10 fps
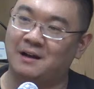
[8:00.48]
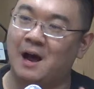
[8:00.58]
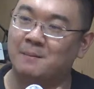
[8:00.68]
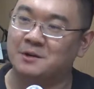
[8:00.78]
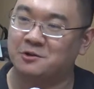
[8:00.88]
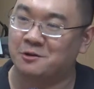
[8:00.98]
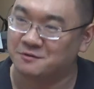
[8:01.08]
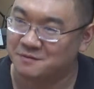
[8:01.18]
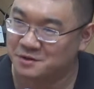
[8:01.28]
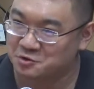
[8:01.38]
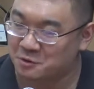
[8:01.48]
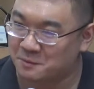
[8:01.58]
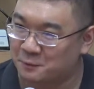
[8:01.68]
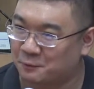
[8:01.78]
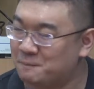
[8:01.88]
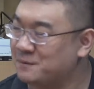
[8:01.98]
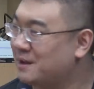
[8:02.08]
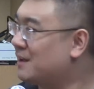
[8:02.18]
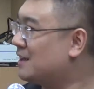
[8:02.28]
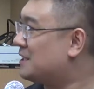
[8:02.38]
I'm in charge of the German room.
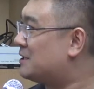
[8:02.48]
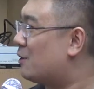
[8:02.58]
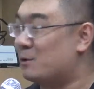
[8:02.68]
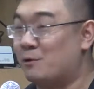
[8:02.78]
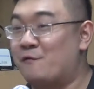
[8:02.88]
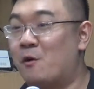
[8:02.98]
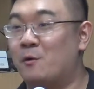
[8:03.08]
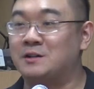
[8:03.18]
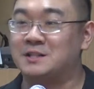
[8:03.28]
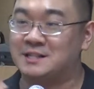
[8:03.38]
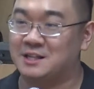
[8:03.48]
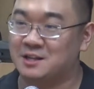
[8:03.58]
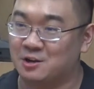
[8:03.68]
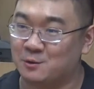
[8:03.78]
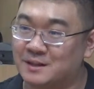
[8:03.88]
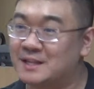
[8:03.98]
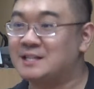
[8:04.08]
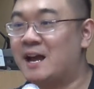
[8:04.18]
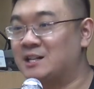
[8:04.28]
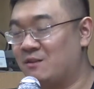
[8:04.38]
So we look forward to seeing you in
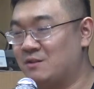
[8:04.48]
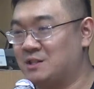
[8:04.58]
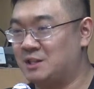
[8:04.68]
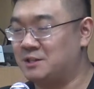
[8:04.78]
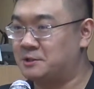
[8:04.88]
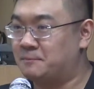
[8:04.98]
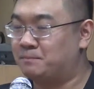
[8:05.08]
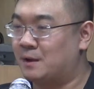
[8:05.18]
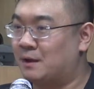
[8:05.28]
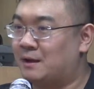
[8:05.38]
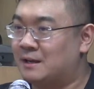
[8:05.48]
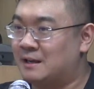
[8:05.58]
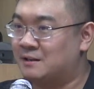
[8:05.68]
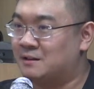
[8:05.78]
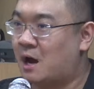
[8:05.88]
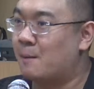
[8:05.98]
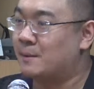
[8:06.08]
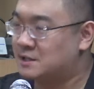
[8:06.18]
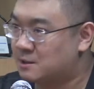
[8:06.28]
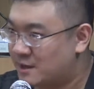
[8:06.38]
these activities in the
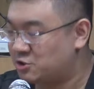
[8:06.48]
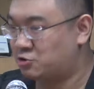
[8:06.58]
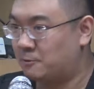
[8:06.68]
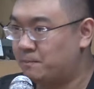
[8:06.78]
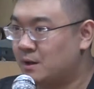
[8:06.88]
coming semester.